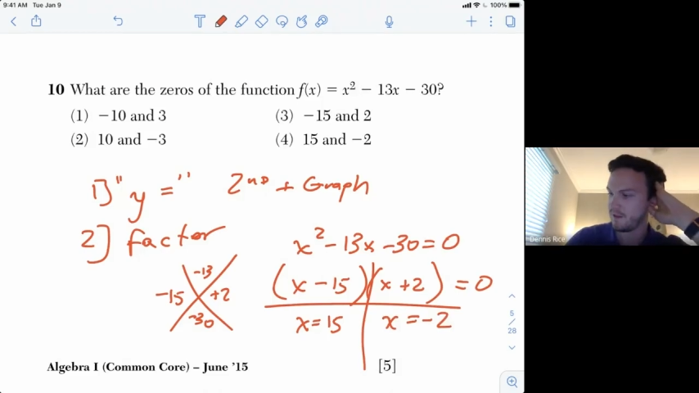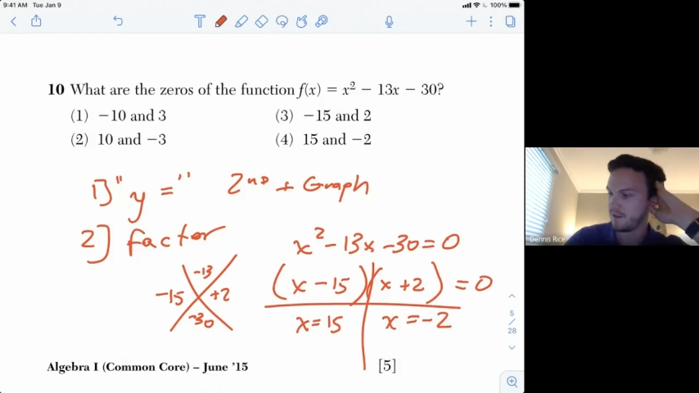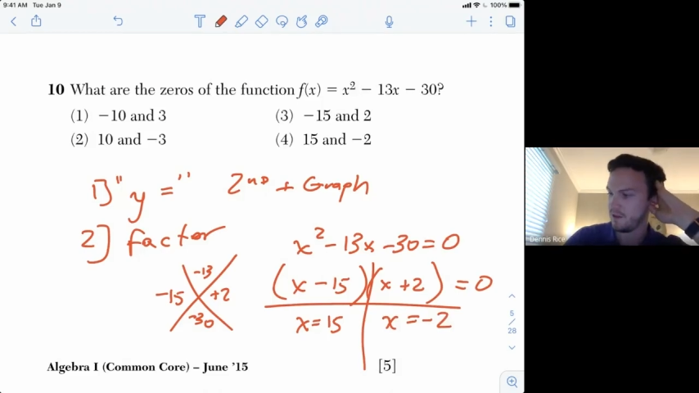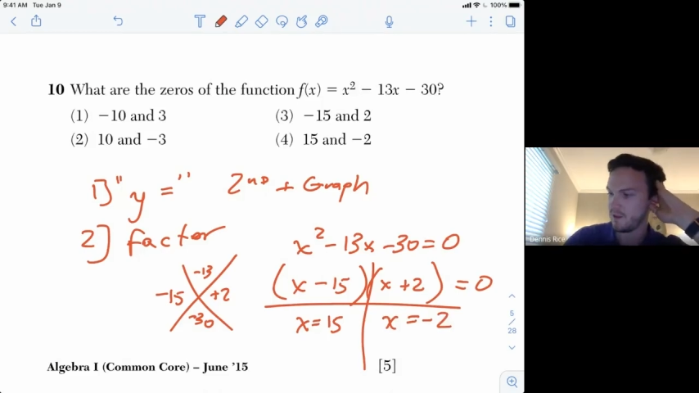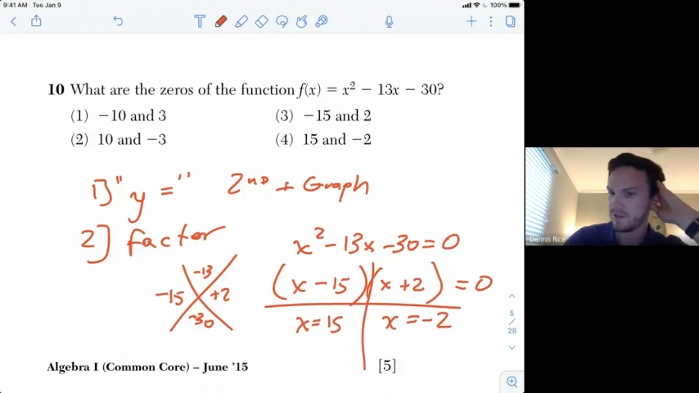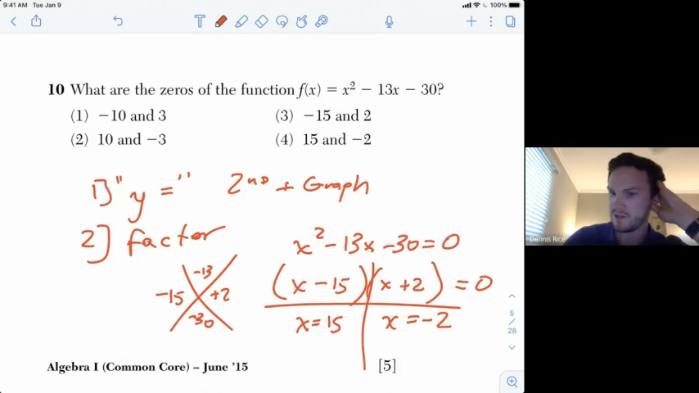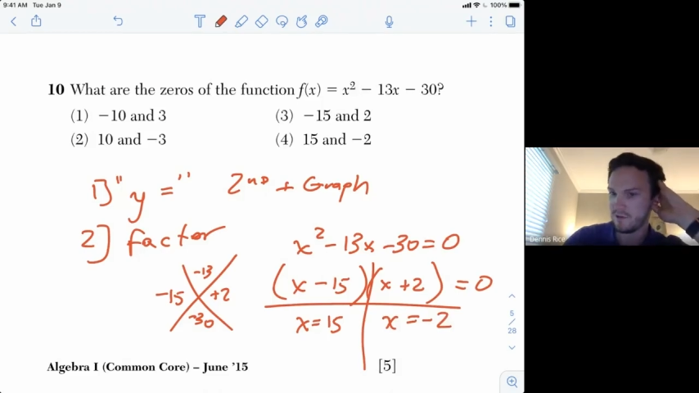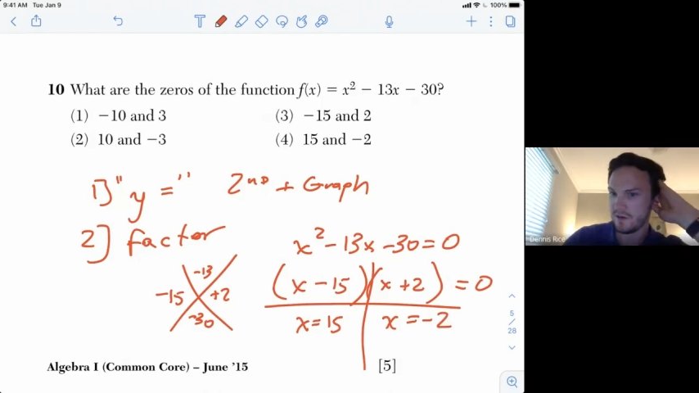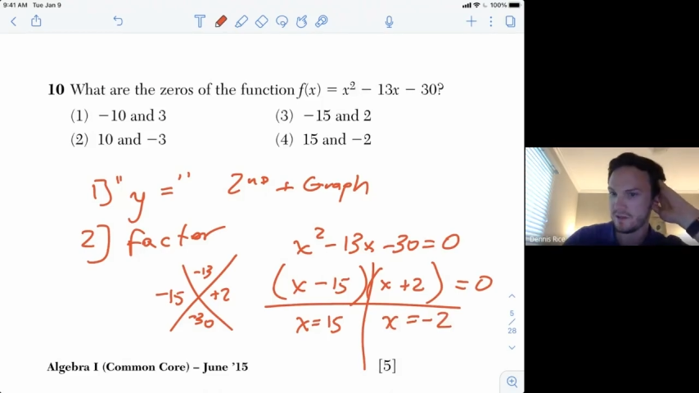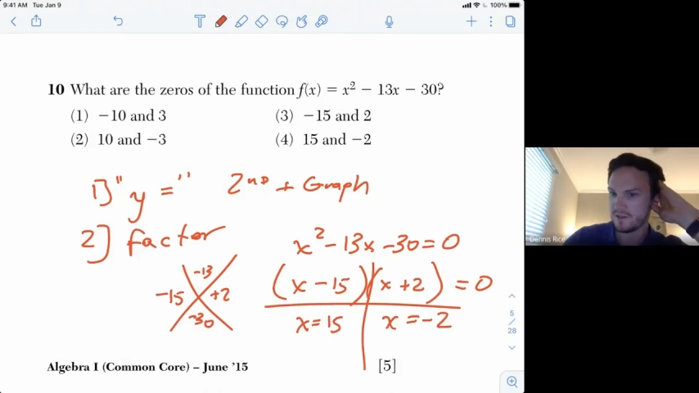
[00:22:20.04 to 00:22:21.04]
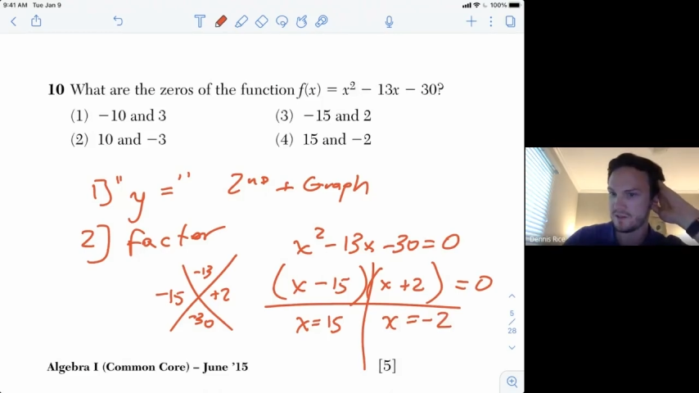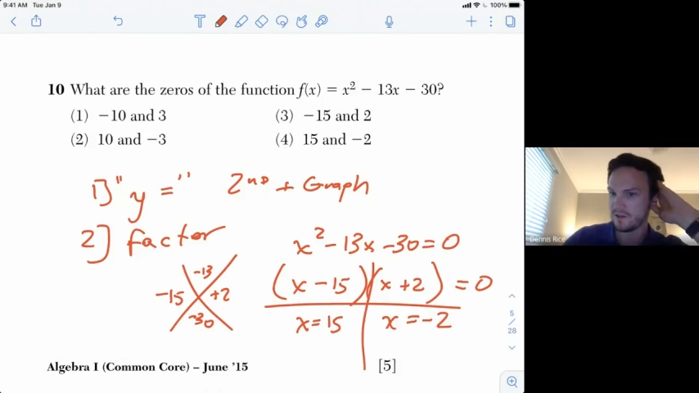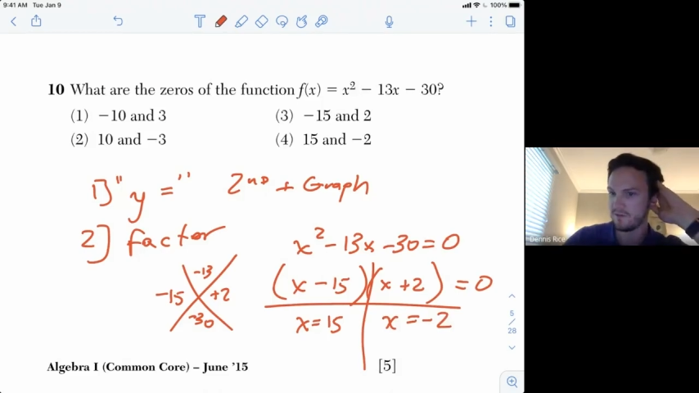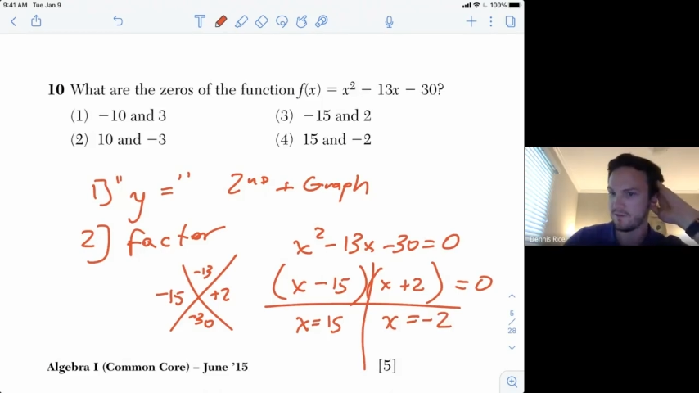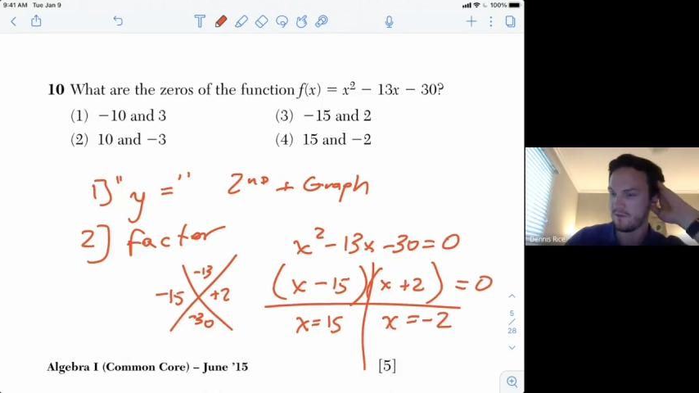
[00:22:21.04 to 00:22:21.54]
You get two answers
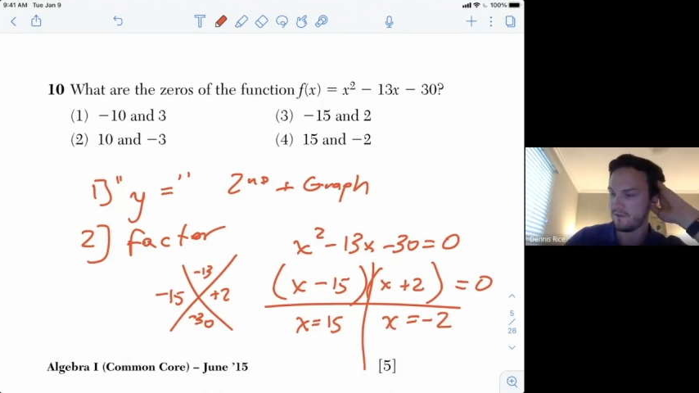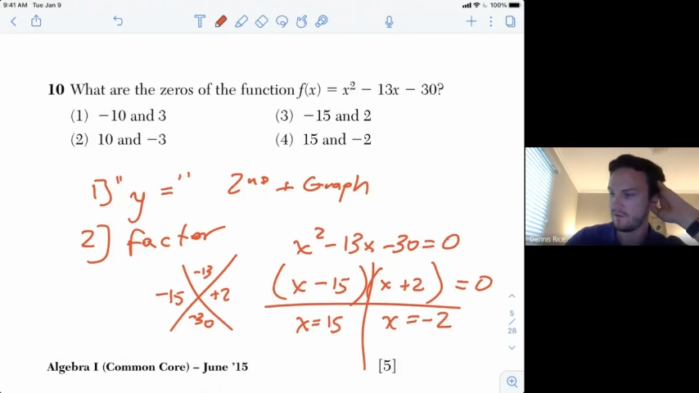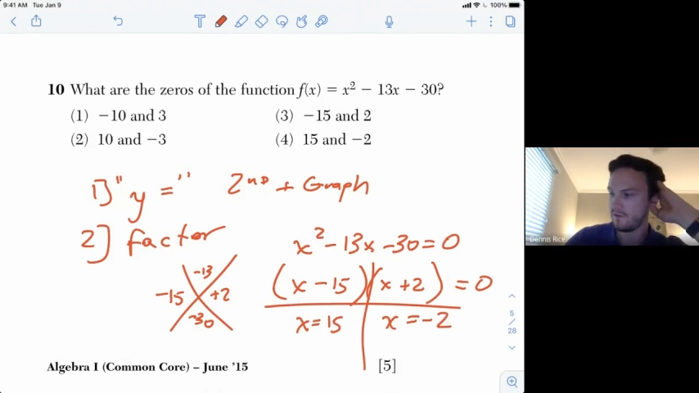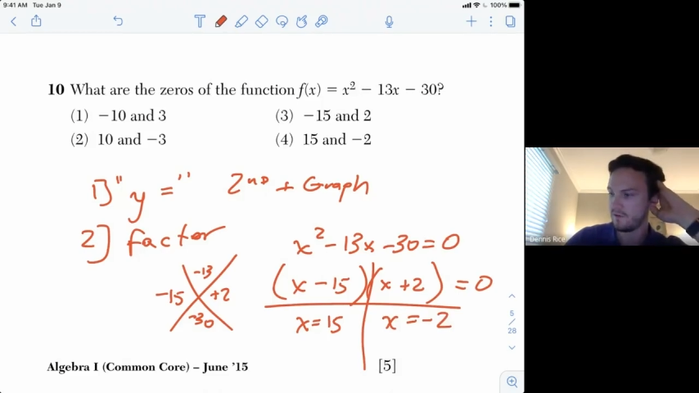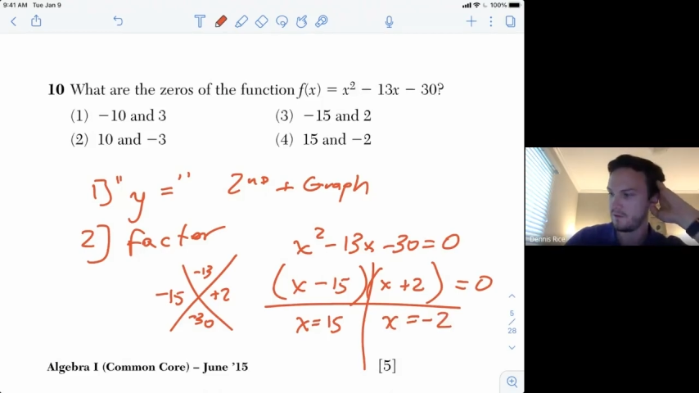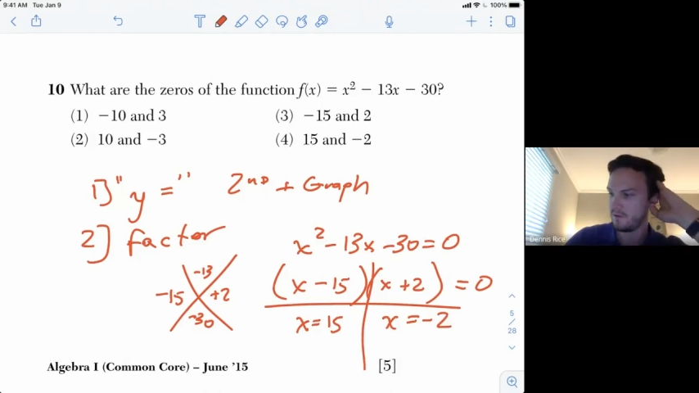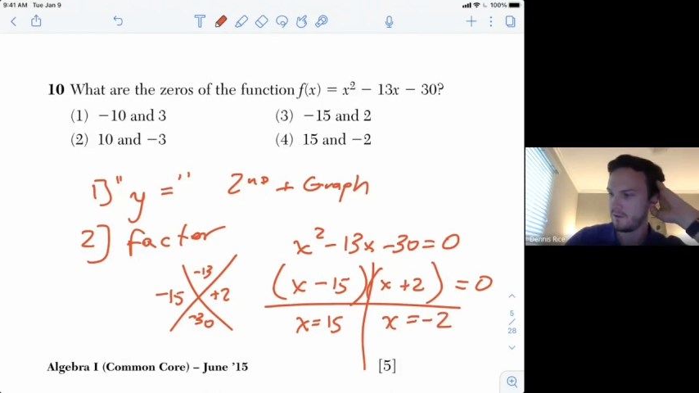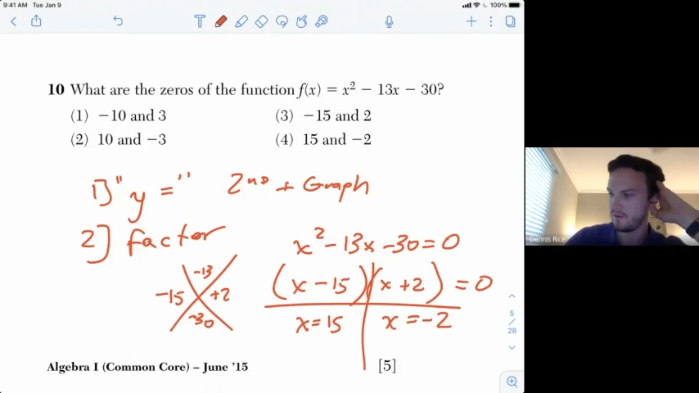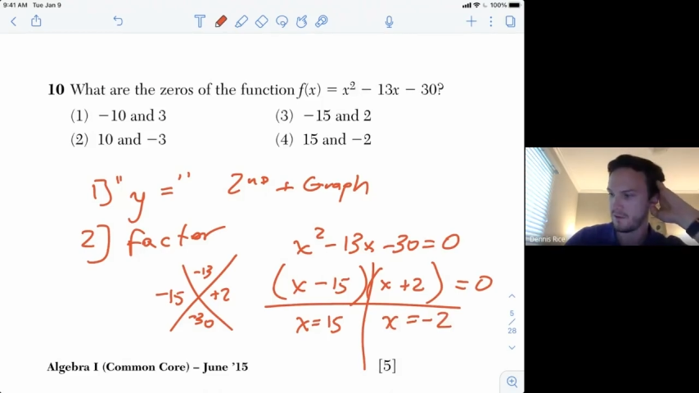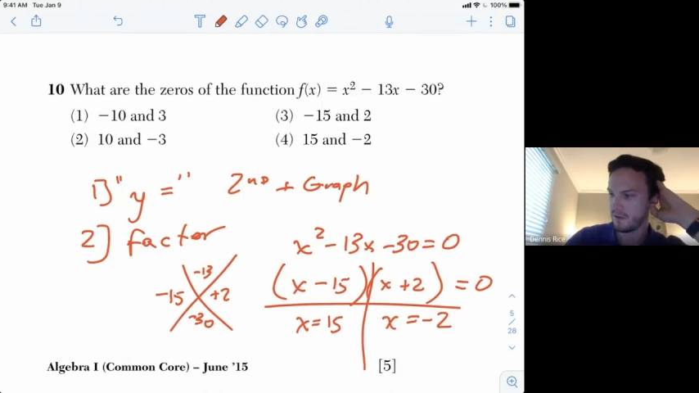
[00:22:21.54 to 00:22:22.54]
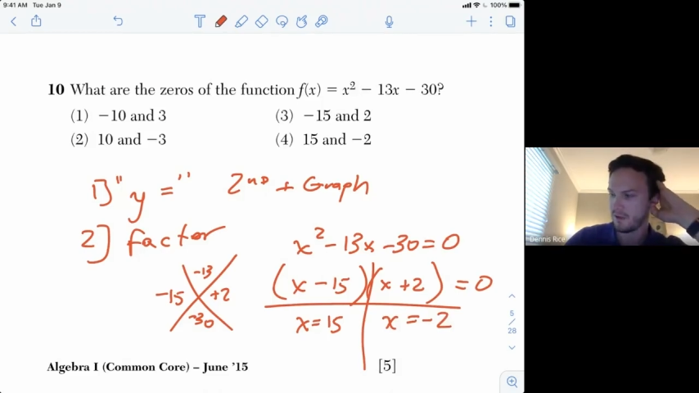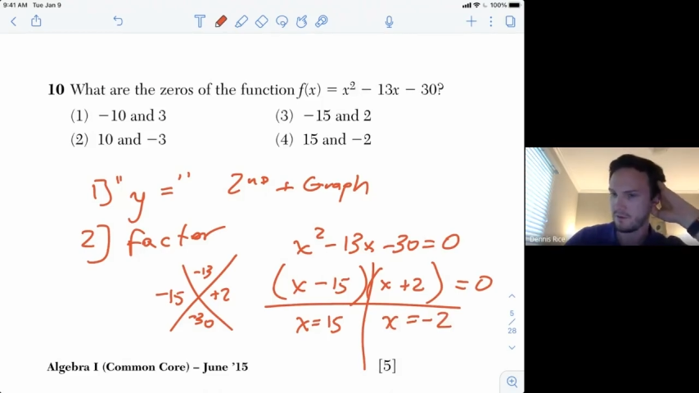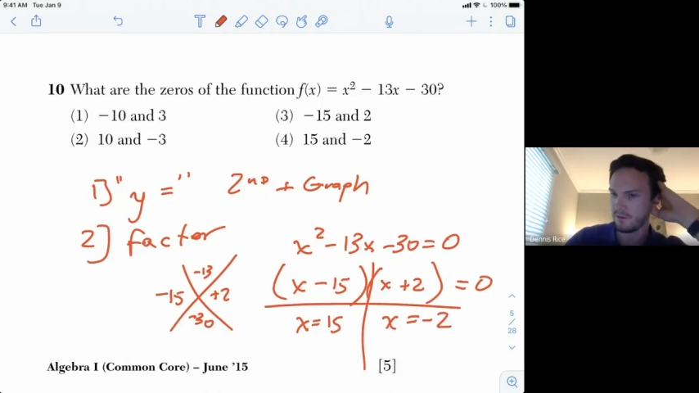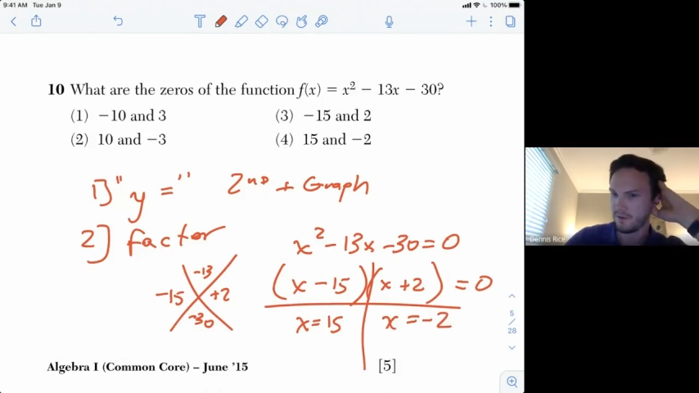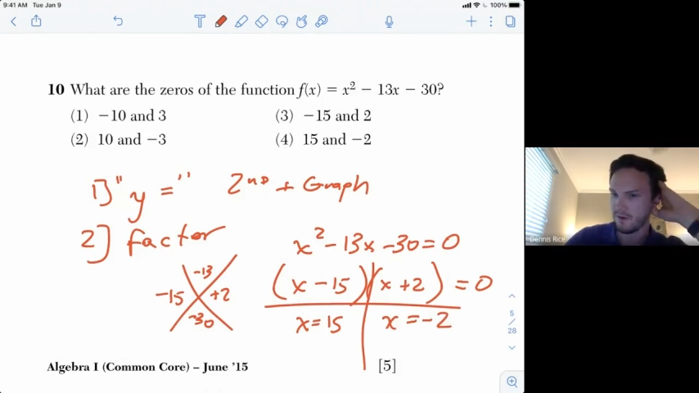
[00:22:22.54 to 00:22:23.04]
of other
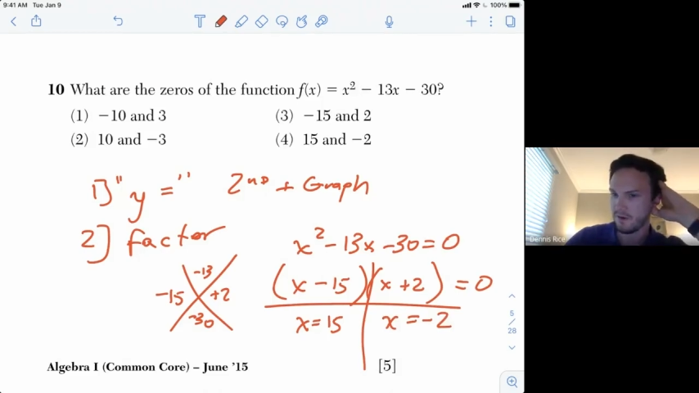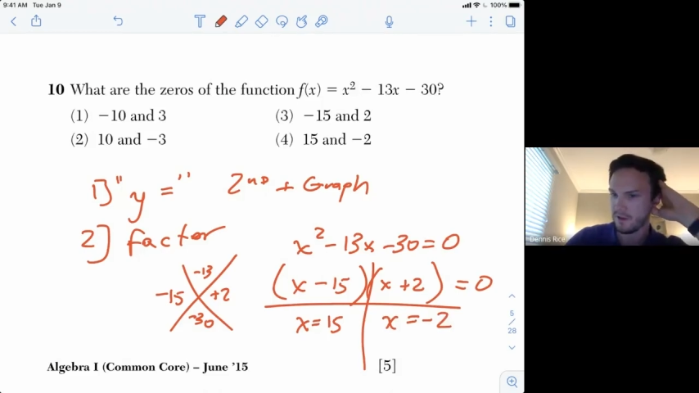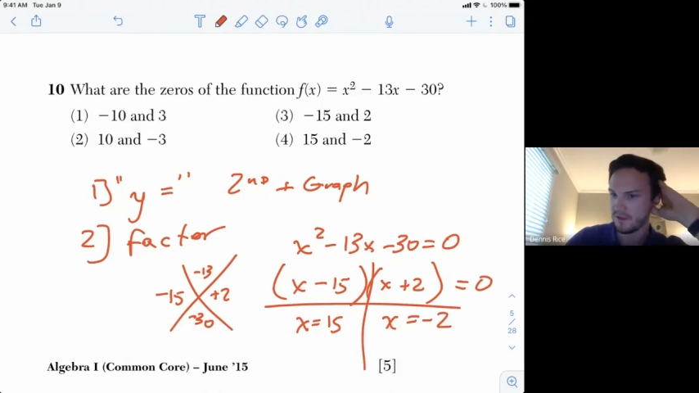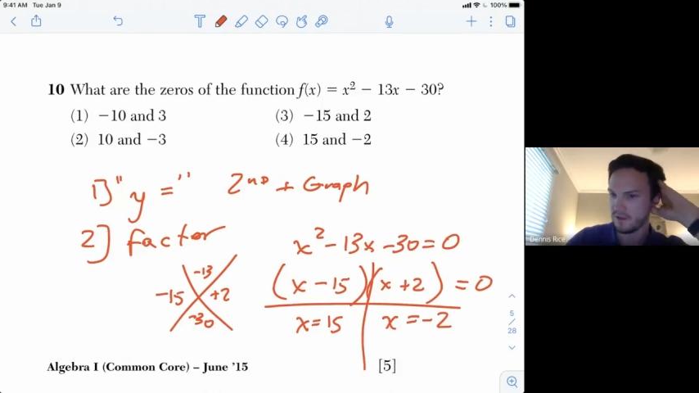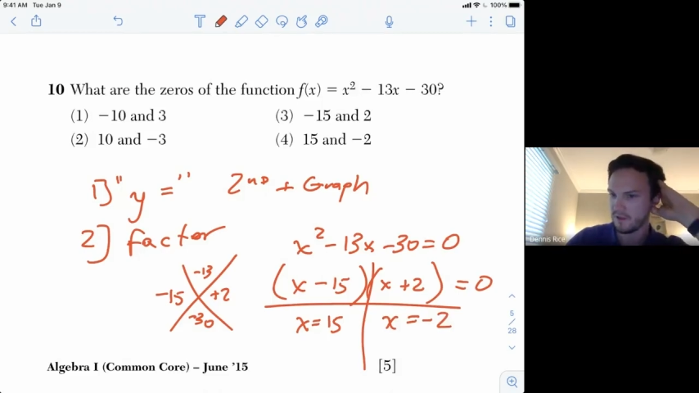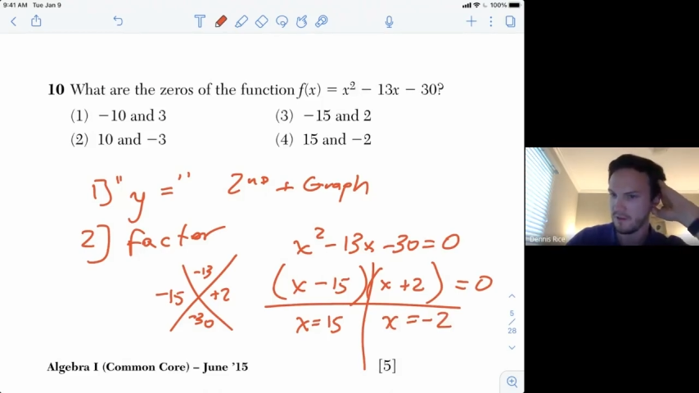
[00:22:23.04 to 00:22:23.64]
way around, Ethan.